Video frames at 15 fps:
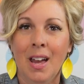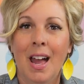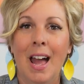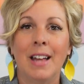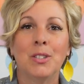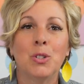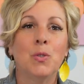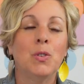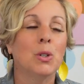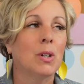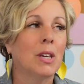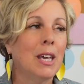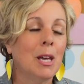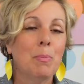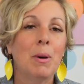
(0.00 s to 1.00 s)
And so if you
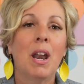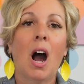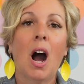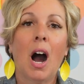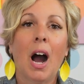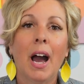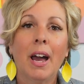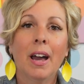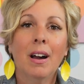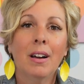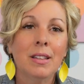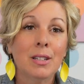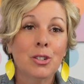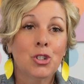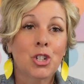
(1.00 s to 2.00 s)
keep an eye on
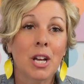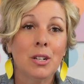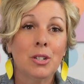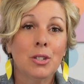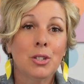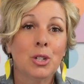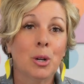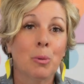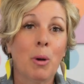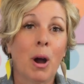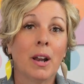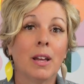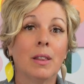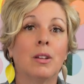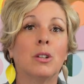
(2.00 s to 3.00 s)
these changes to your
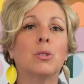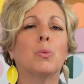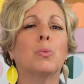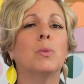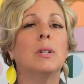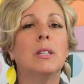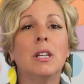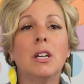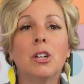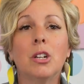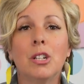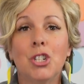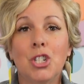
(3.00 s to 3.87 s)
body, there's a really good